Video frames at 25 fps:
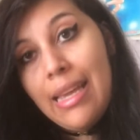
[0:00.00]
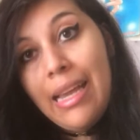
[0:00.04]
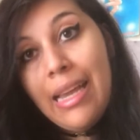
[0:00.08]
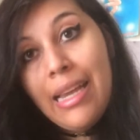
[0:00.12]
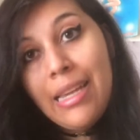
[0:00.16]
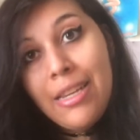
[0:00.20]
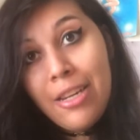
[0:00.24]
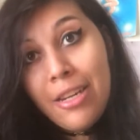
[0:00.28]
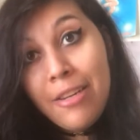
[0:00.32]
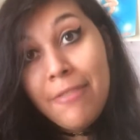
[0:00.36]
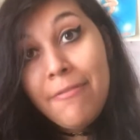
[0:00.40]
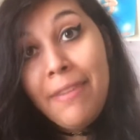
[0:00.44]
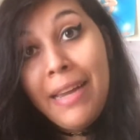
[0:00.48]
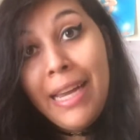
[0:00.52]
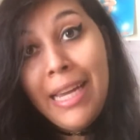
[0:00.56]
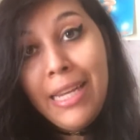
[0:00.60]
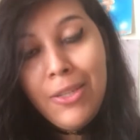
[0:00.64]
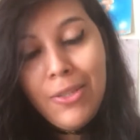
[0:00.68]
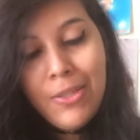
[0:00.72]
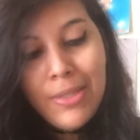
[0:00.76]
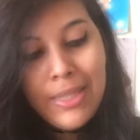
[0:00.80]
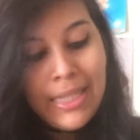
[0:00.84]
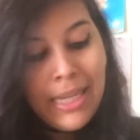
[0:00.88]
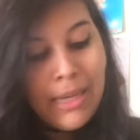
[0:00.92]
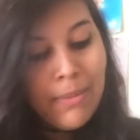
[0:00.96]
And our
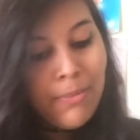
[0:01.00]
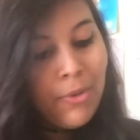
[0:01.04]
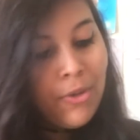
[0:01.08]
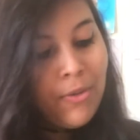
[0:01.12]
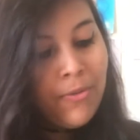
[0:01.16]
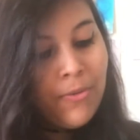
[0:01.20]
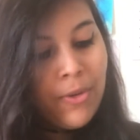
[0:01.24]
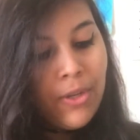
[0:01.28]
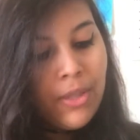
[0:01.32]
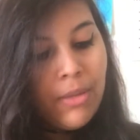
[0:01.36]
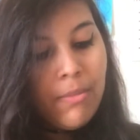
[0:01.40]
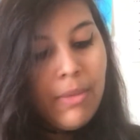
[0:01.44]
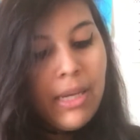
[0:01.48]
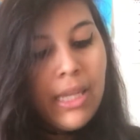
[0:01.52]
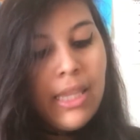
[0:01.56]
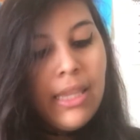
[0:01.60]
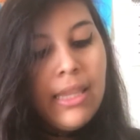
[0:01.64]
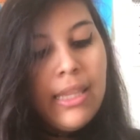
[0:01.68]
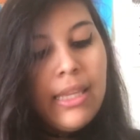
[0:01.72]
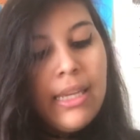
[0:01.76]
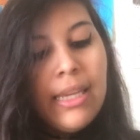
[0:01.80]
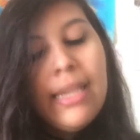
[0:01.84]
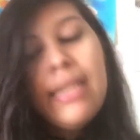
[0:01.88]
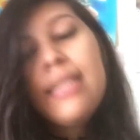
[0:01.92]
final sample for the month